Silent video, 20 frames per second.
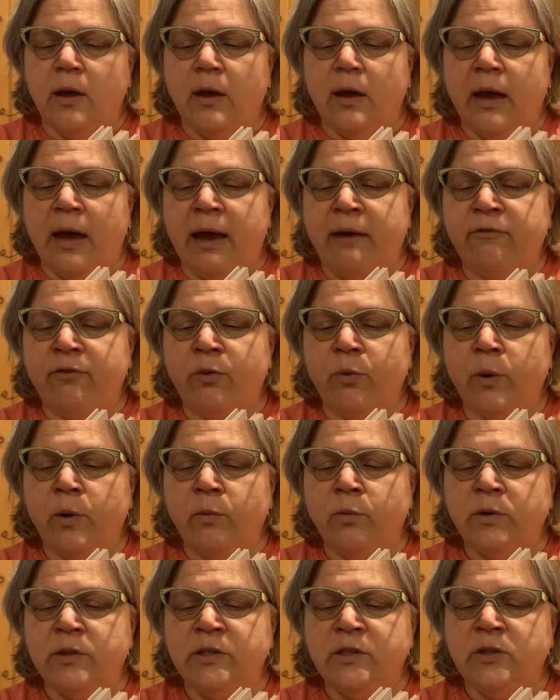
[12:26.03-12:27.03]

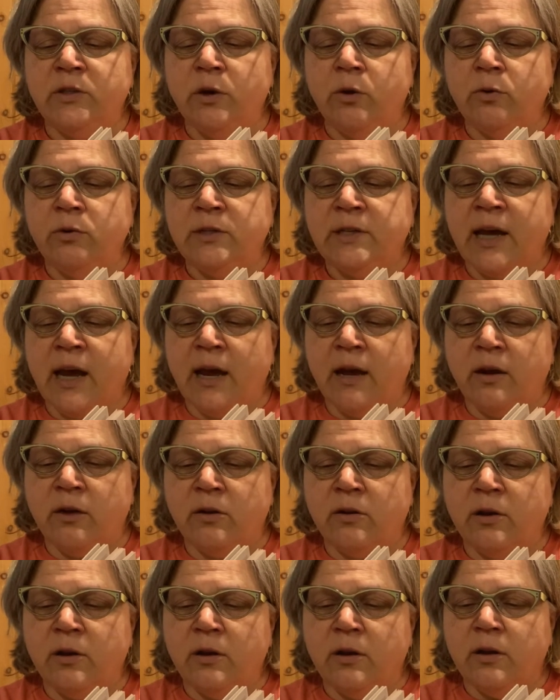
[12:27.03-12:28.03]
Everyone was so
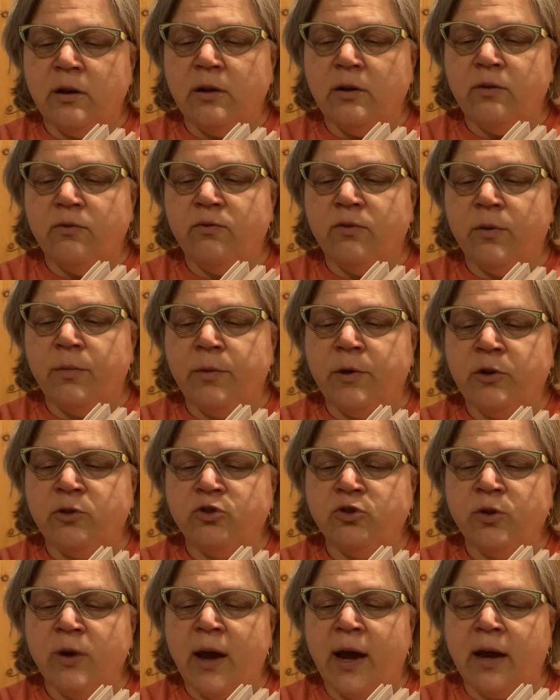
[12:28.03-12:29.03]
tired from their
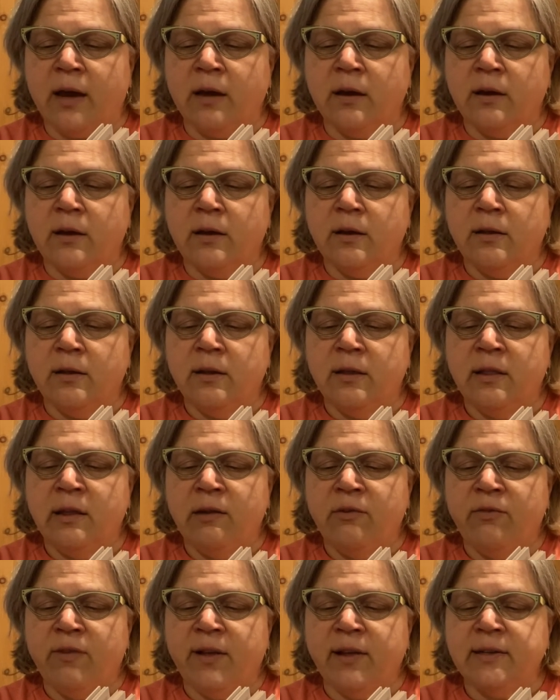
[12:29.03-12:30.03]
trek that
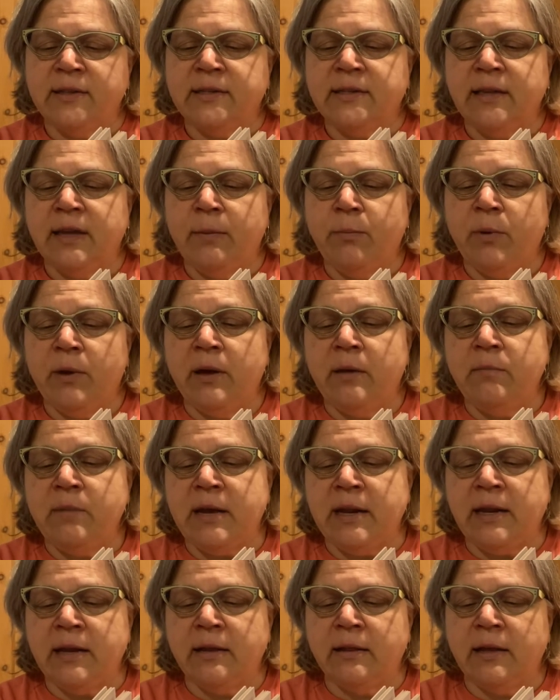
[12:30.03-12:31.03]
they fell asleep
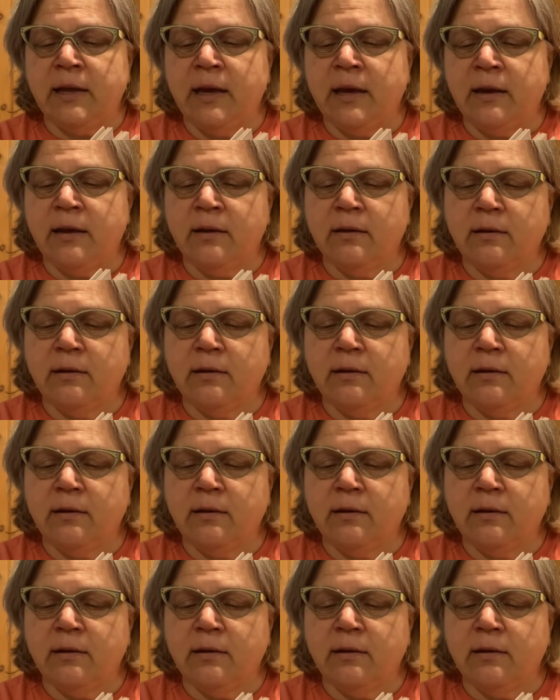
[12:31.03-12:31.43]
immediately.